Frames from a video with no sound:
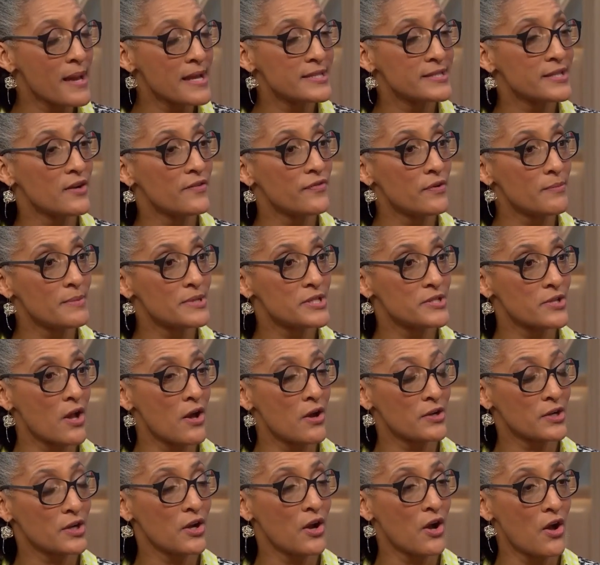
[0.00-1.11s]
myself from a
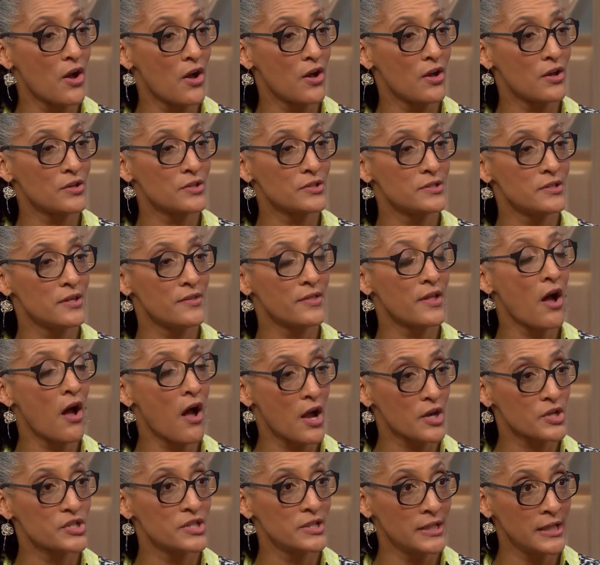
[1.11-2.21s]
song called The
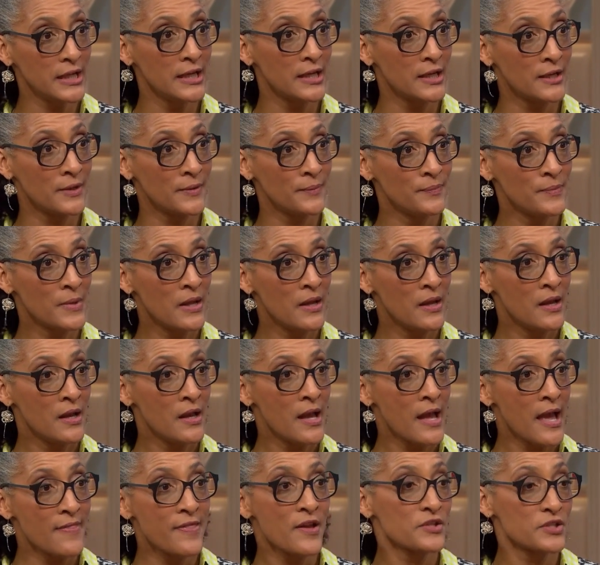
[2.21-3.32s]
Auctioneer.
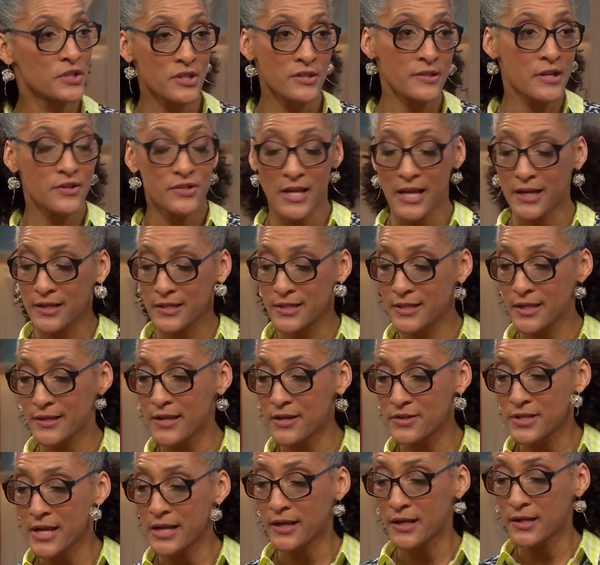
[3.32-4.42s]
Oh, there's a, there's like a
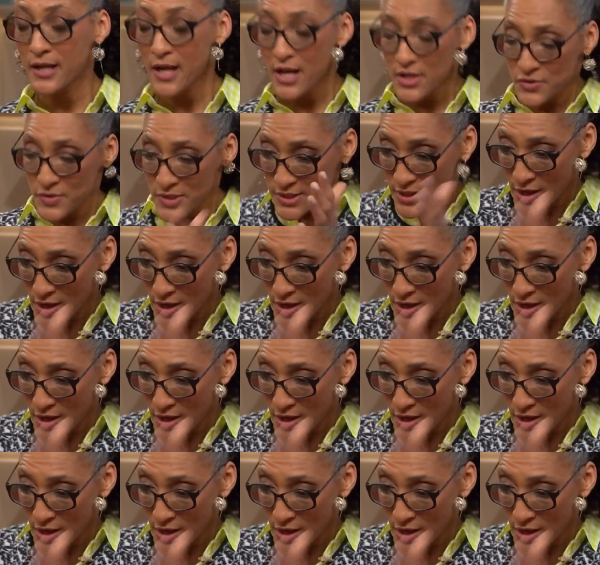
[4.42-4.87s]
there's like a country